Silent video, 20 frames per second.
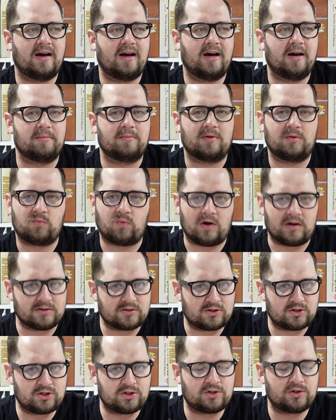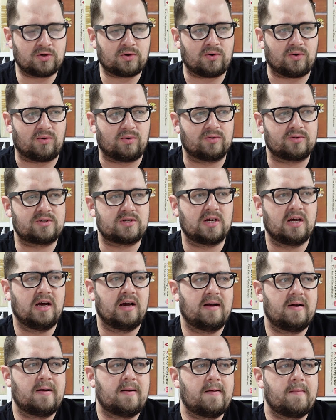um, whilst short,
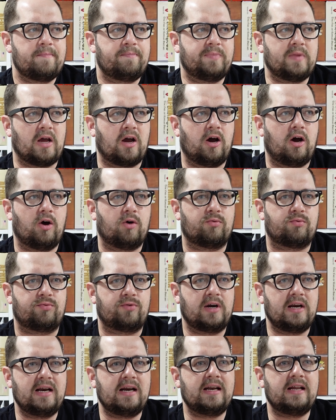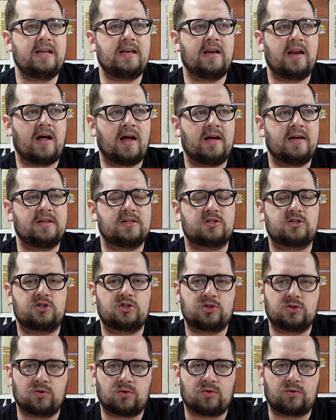a really nice,
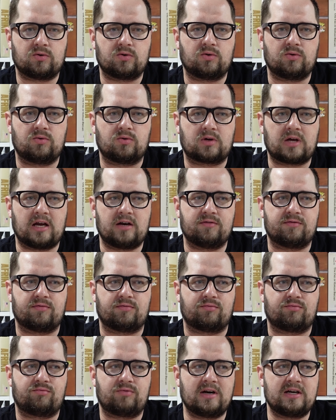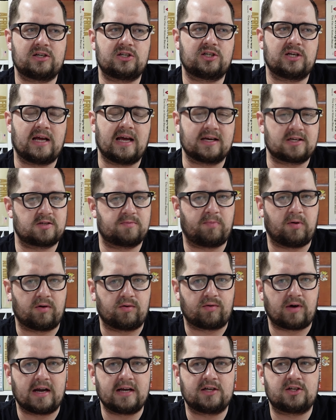short, kind of rich
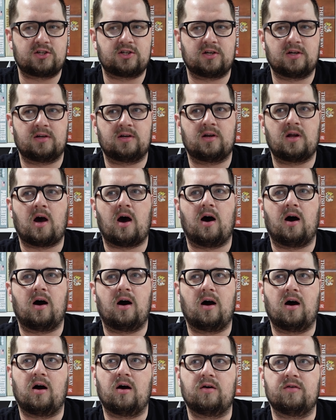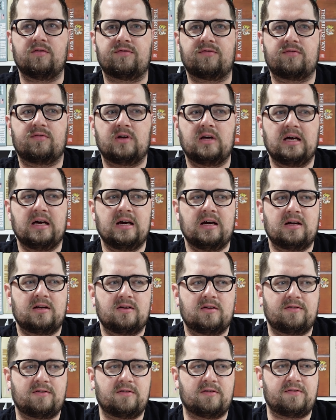exploration of
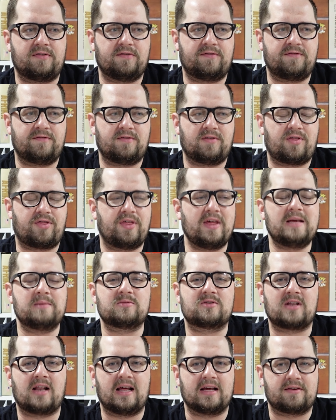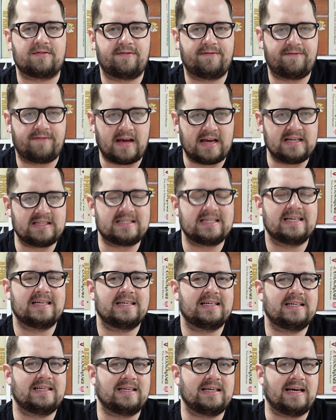themes like fate
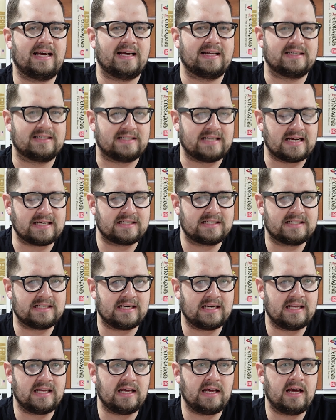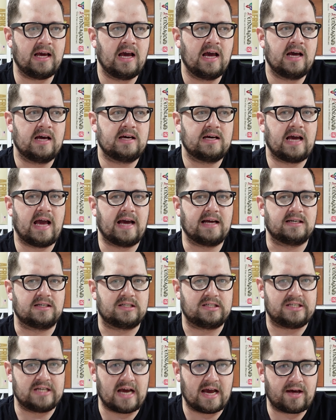and destiny
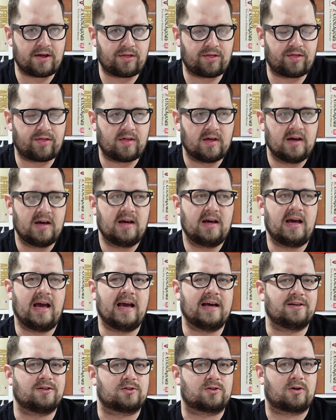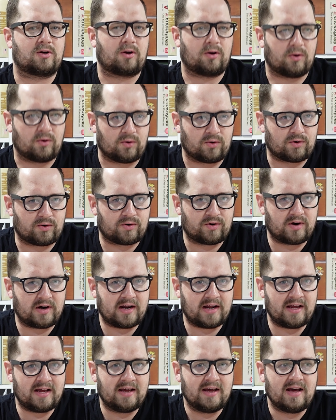and death and
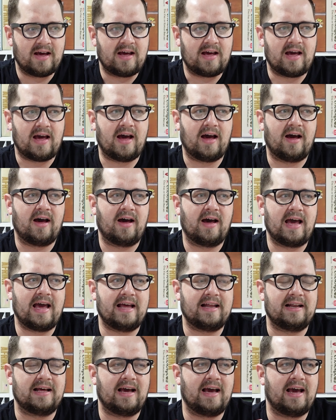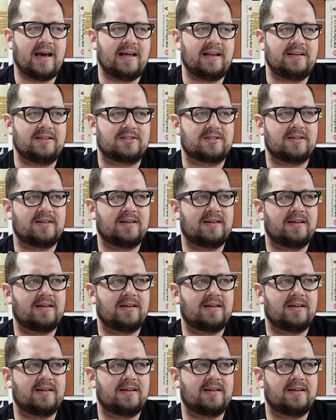glory uh, and and